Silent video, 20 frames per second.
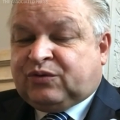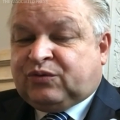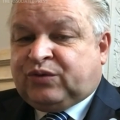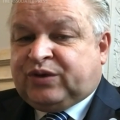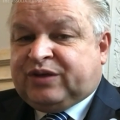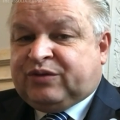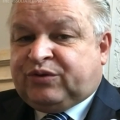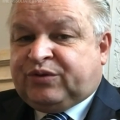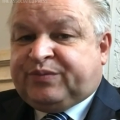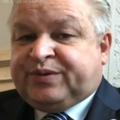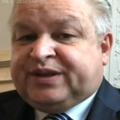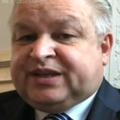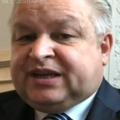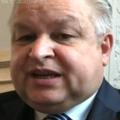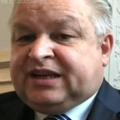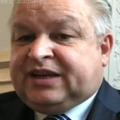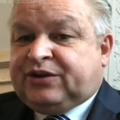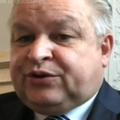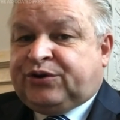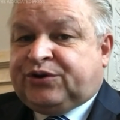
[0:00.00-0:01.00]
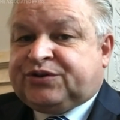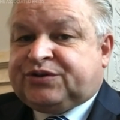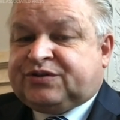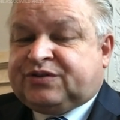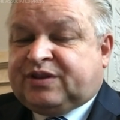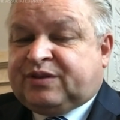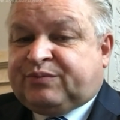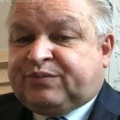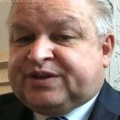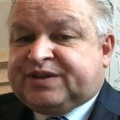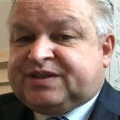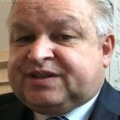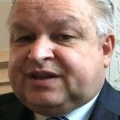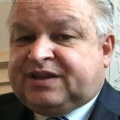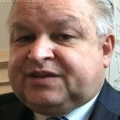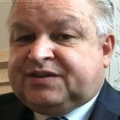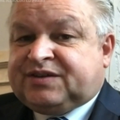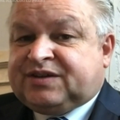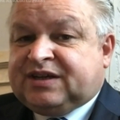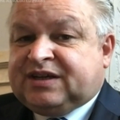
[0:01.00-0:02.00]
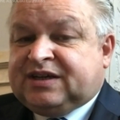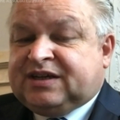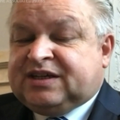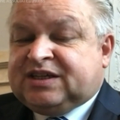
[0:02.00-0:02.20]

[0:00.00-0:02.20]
we repeatedly heard the president